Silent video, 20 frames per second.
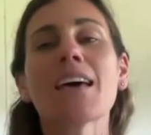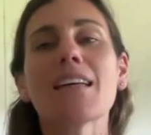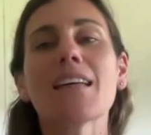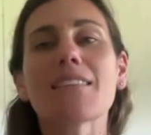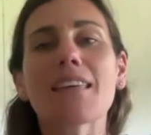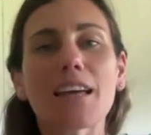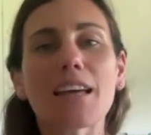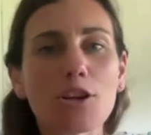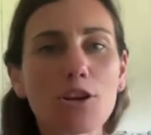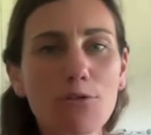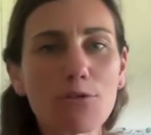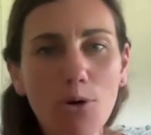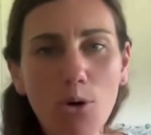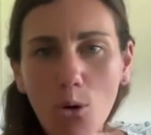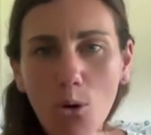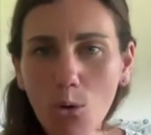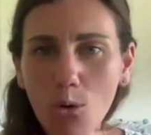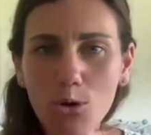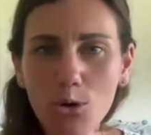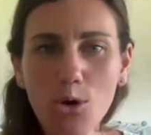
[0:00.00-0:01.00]
Thank you for
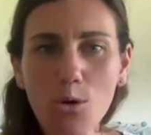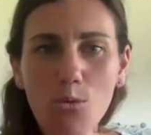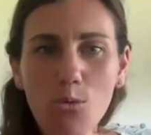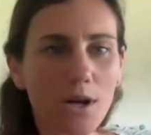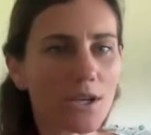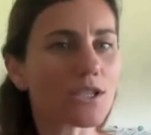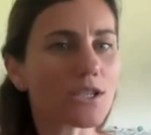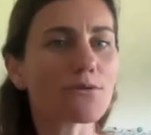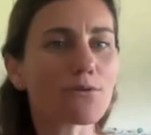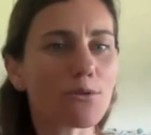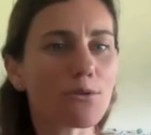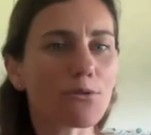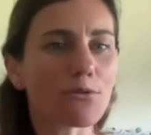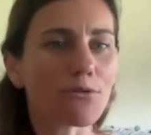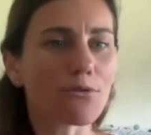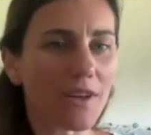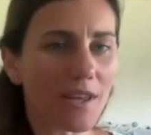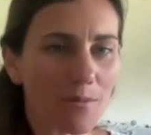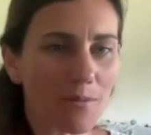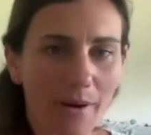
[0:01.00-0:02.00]
all your wonderful
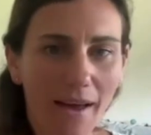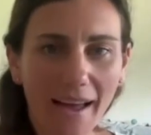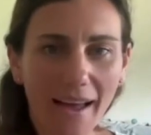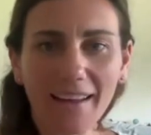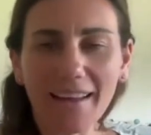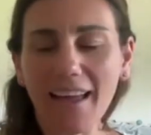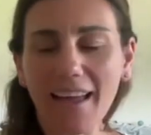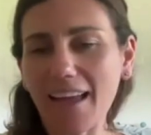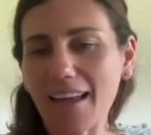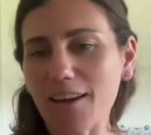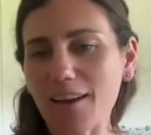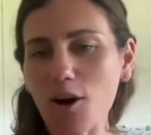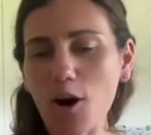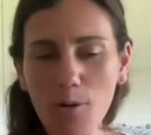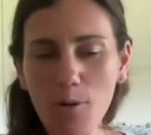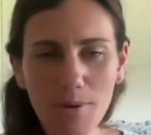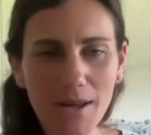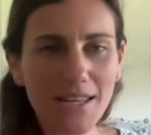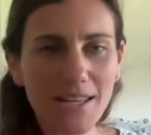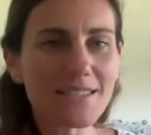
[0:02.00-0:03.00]
feedback and
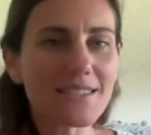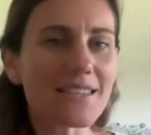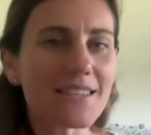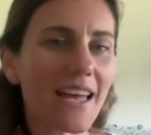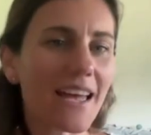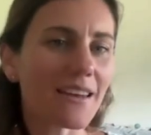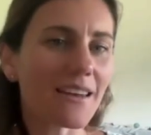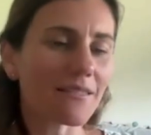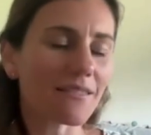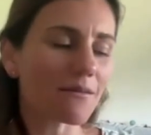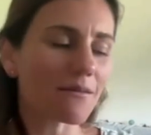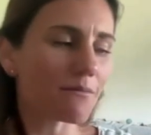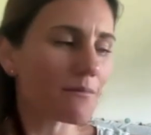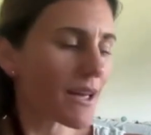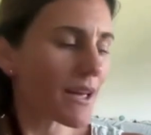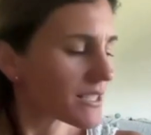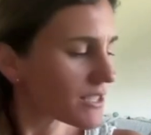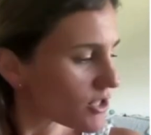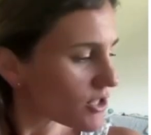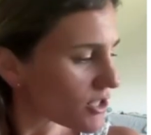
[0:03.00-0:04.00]
comments and
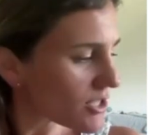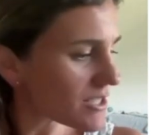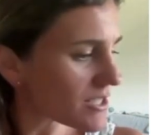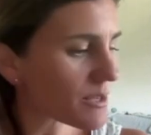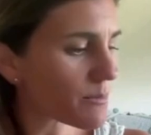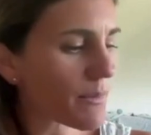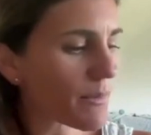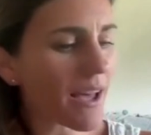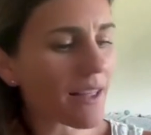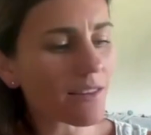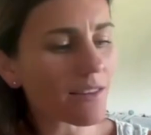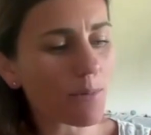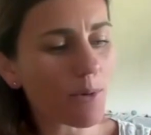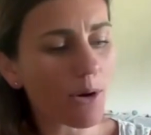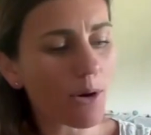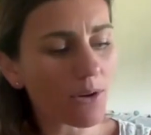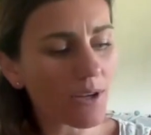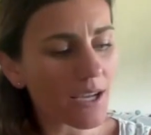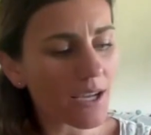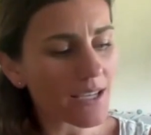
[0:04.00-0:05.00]
messages about the
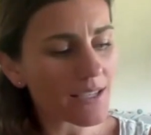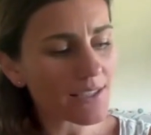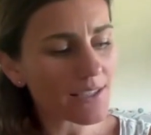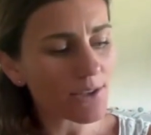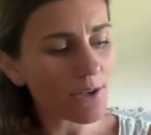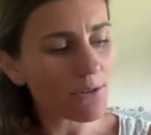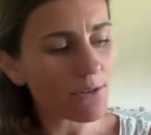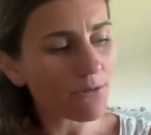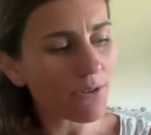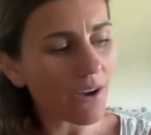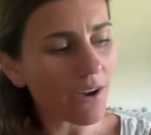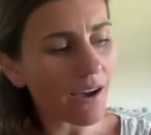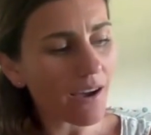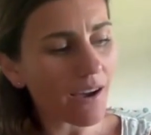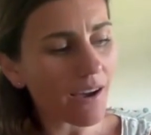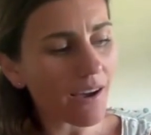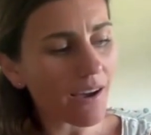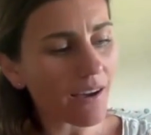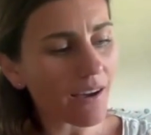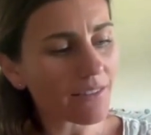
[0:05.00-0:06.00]
podcast so
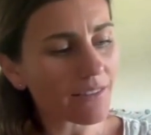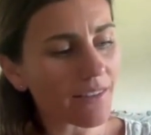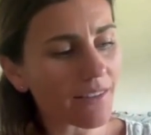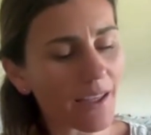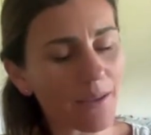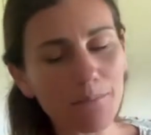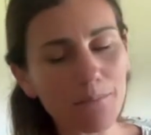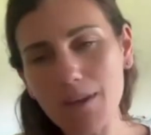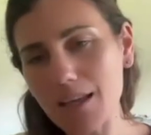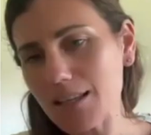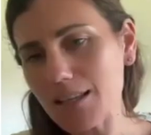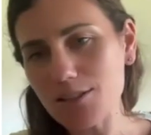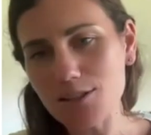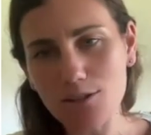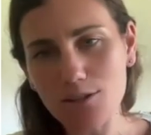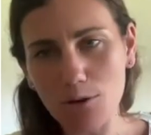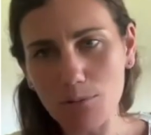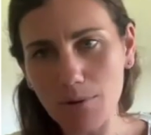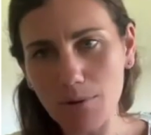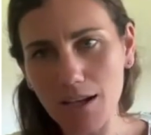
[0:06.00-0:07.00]
far. They mean
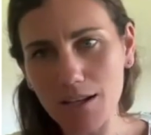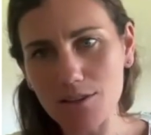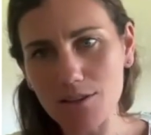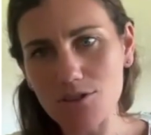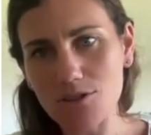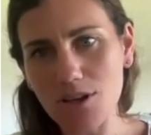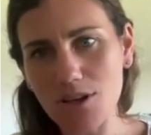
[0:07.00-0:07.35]
so much.